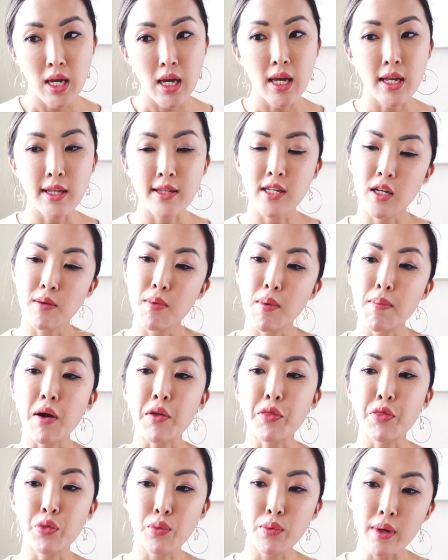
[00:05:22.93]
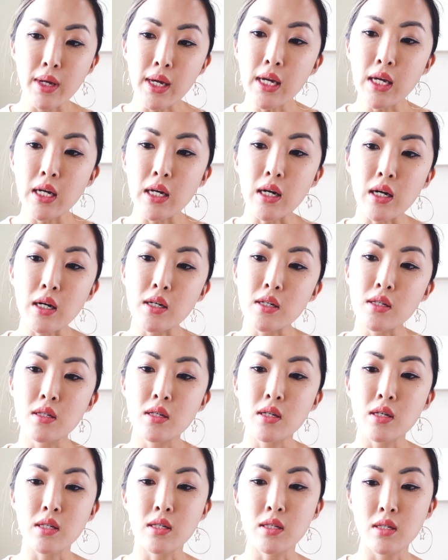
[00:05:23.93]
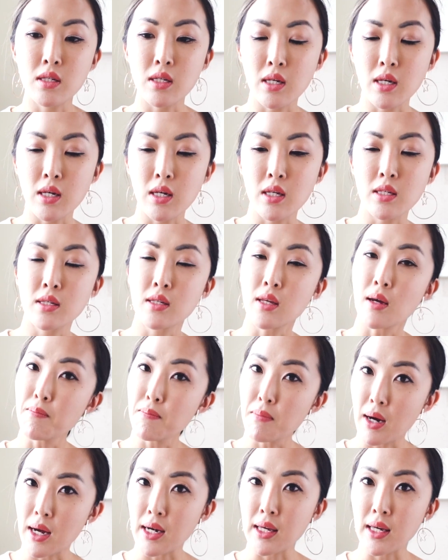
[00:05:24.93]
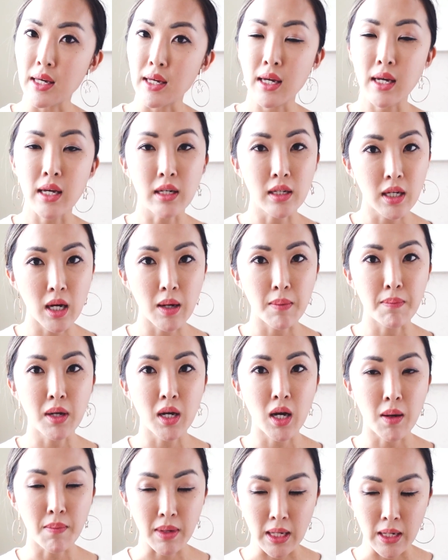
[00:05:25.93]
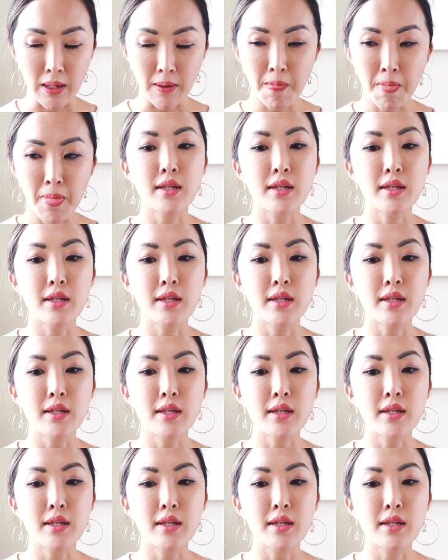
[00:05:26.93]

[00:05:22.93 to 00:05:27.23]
It took me about 3 years to see some money income come in.